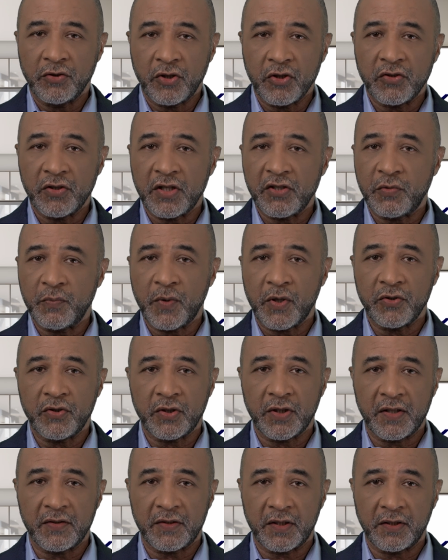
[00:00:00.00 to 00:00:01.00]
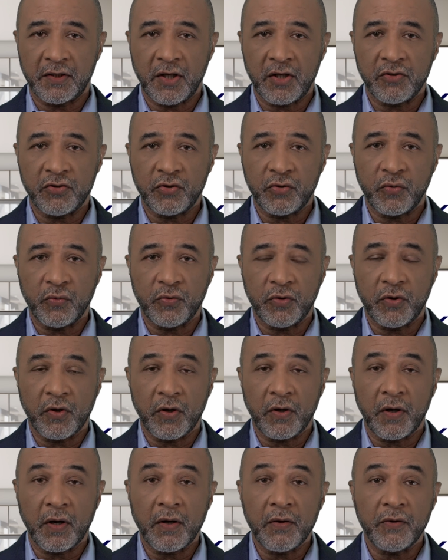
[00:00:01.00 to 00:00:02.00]
just as much as it does to
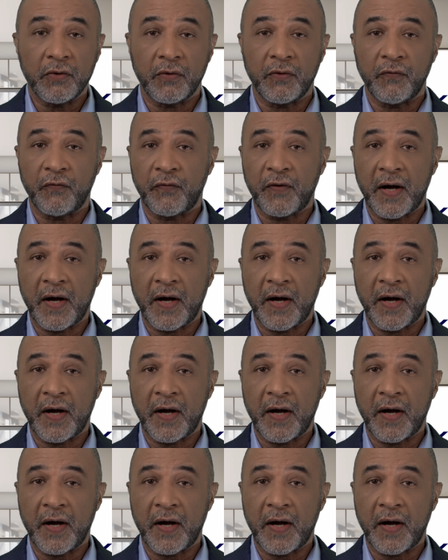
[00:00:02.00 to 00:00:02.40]
the other